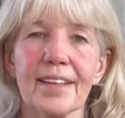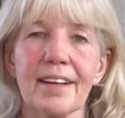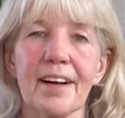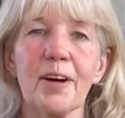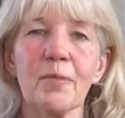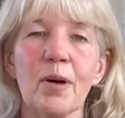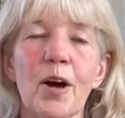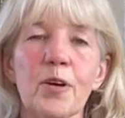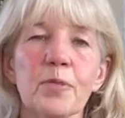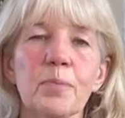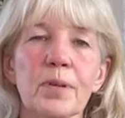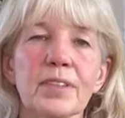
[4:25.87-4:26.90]
I'm
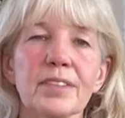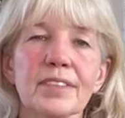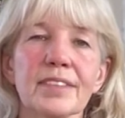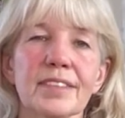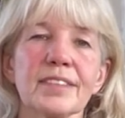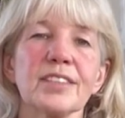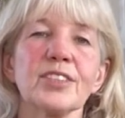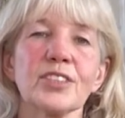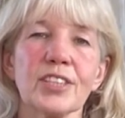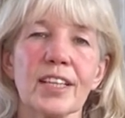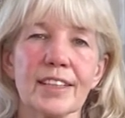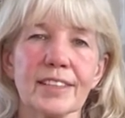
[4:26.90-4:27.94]
open to
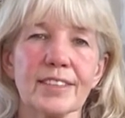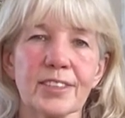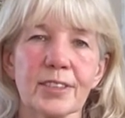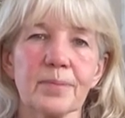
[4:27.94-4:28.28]
change.